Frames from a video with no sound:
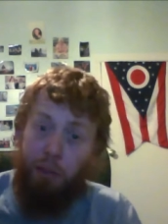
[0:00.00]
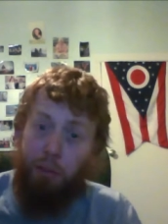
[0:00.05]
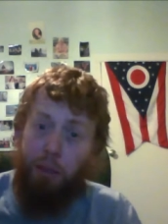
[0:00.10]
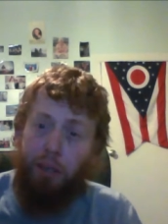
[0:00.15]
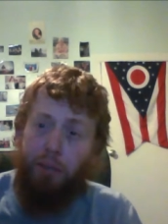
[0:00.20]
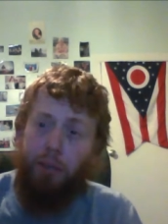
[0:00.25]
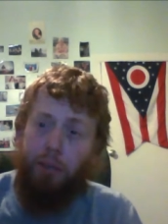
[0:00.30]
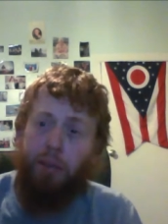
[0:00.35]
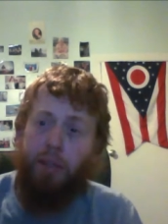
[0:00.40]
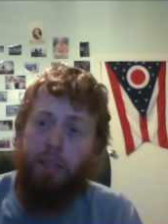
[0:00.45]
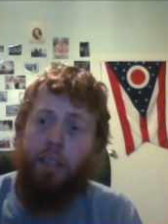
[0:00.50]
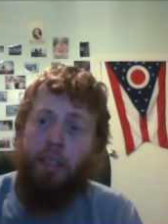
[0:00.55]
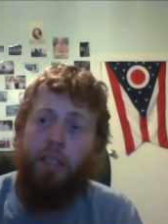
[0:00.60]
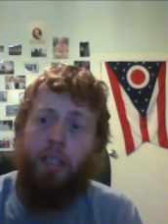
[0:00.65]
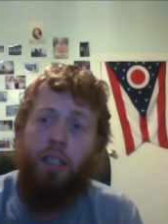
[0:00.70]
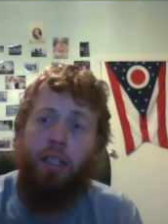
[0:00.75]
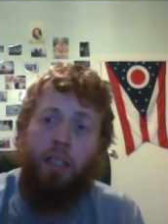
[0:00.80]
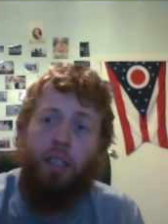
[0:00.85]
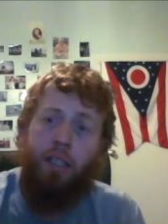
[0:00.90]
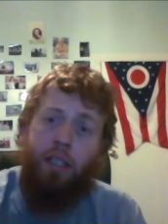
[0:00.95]
beer.
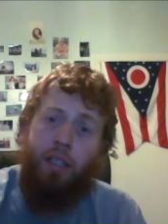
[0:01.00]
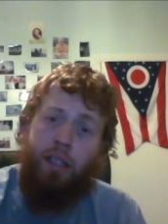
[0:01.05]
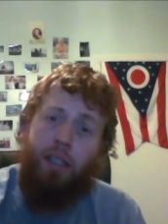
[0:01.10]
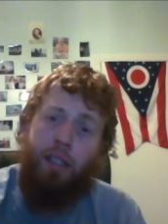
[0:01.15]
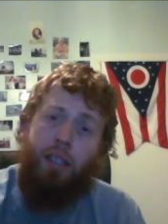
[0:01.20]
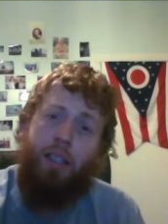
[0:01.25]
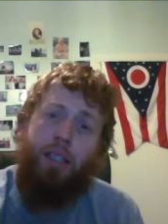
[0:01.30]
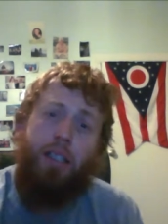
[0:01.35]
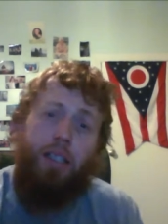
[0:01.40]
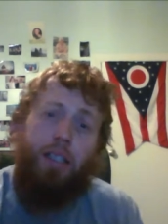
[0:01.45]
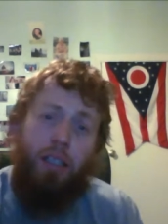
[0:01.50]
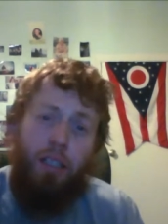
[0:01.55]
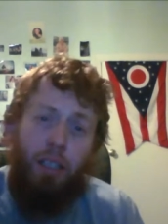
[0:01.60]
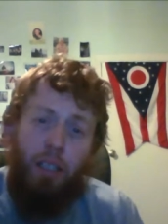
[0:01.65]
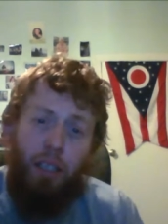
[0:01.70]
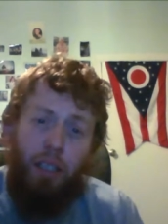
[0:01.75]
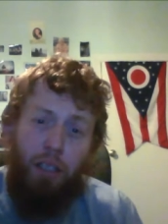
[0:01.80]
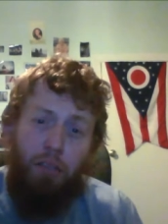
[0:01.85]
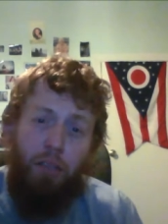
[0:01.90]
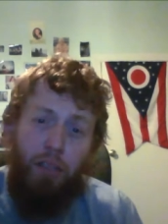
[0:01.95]

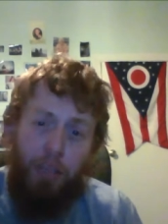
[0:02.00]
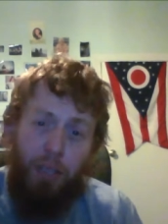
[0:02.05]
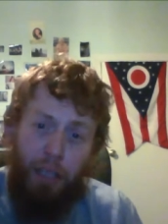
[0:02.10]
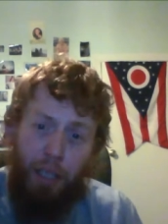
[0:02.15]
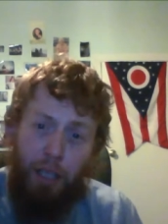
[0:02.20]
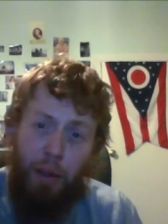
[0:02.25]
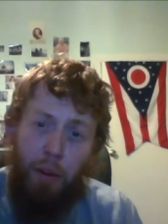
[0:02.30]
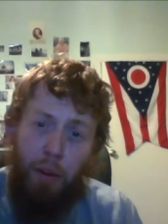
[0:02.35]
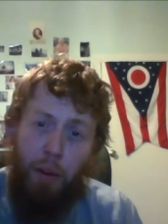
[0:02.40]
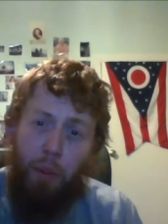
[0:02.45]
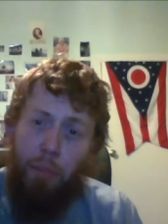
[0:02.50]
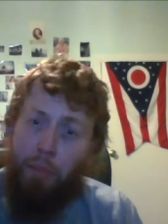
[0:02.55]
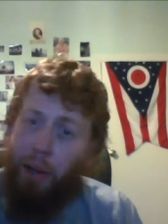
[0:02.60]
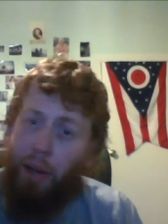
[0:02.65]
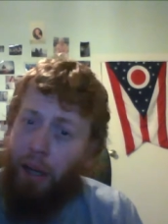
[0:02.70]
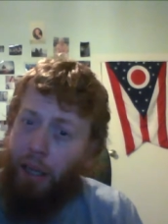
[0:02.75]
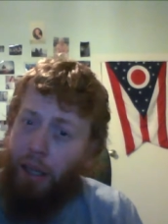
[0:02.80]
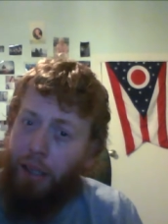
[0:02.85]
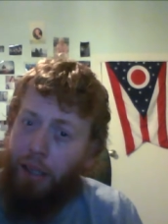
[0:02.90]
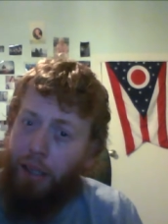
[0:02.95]
If you see it, buy
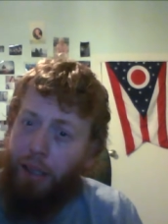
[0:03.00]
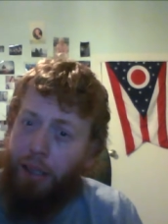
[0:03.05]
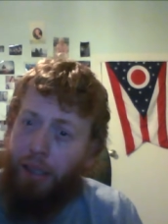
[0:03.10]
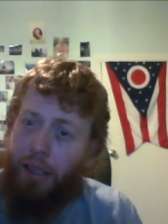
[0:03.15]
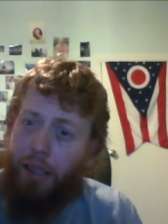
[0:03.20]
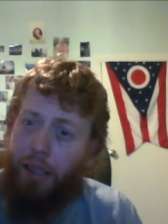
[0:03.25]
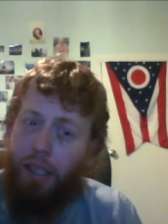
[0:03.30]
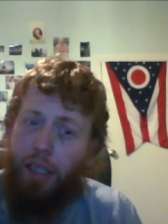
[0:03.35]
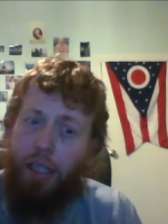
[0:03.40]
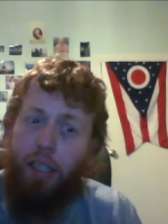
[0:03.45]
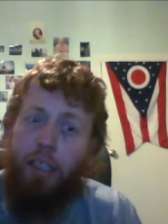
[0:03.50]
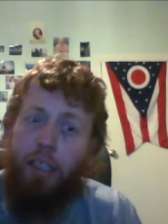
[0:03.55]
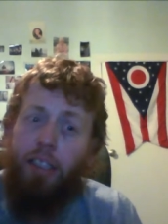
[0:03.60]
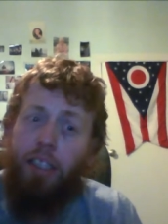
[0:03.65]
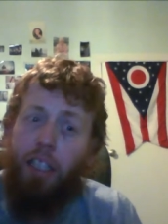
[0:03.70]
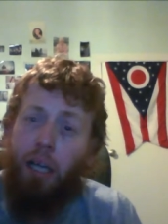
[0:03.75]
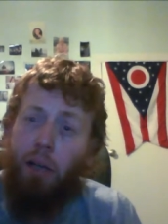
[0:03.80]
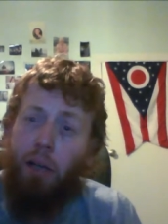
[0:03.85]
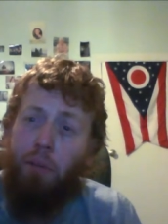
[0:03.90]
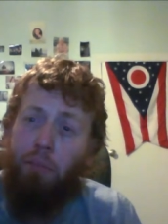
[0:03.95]
it. Uh,
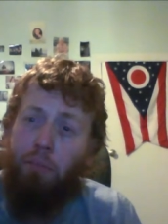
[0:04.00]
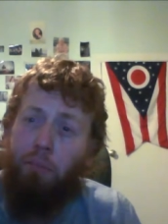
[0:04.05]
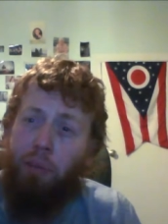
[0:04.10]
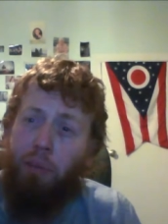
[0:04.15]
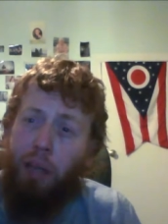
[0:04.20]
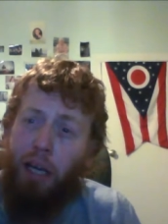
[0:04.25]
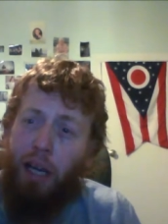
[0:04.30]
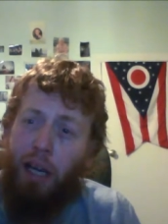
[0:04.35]
check out Beer